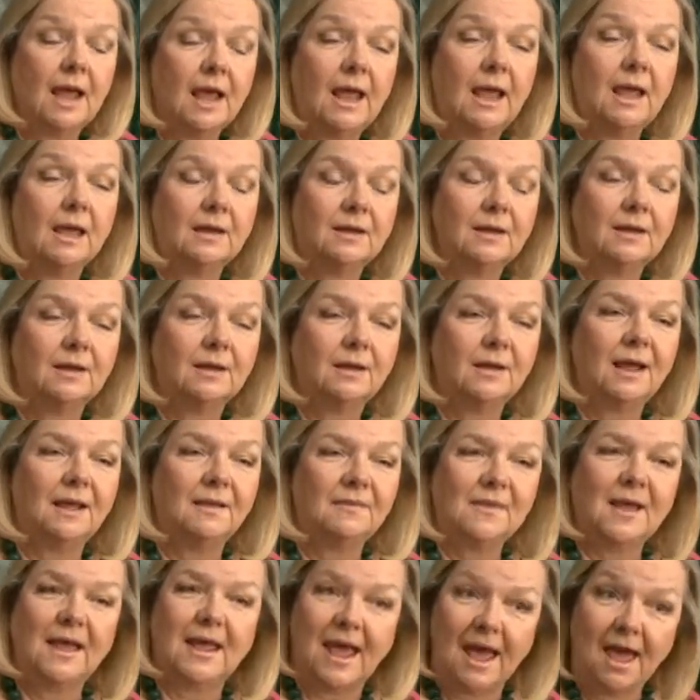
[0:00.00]
And, uh,
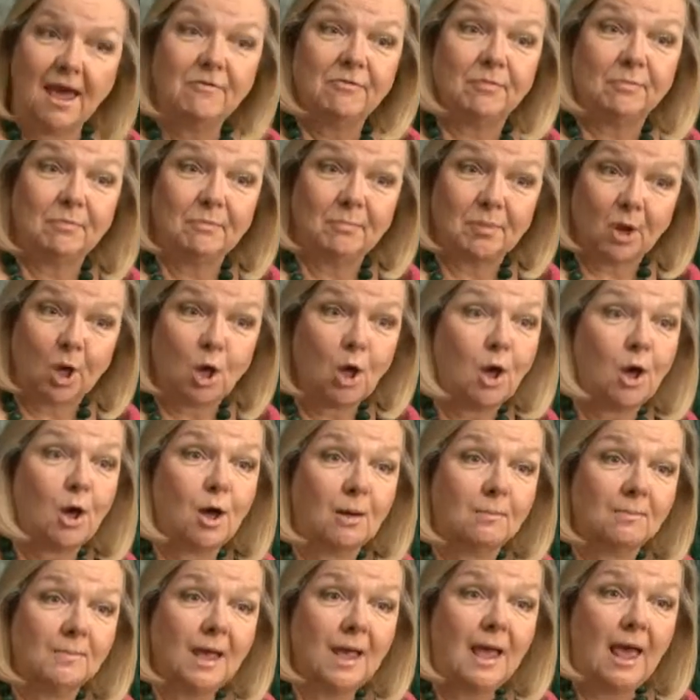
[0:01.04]
and they have
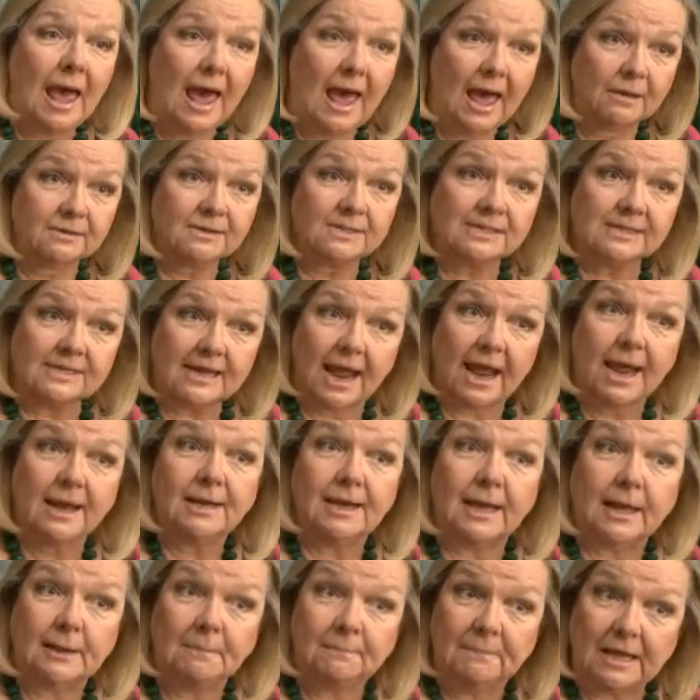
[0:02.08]
become
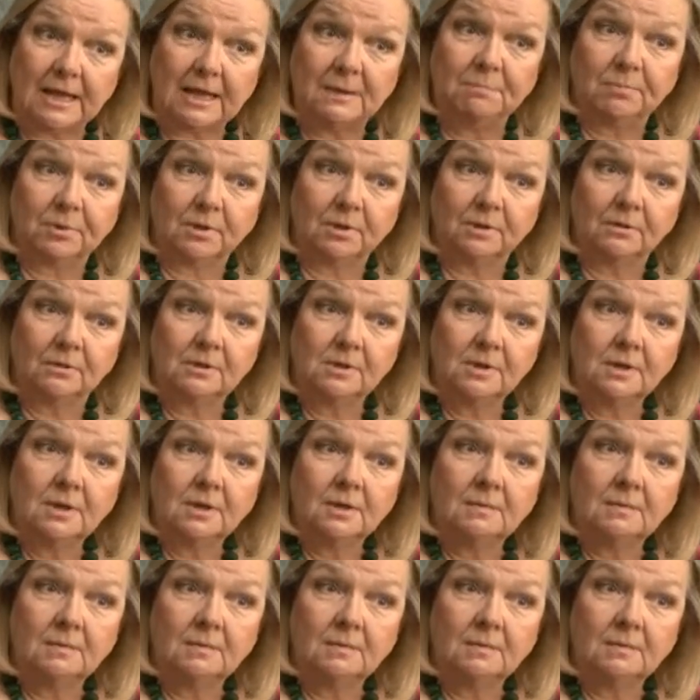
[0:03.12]
outstanding people,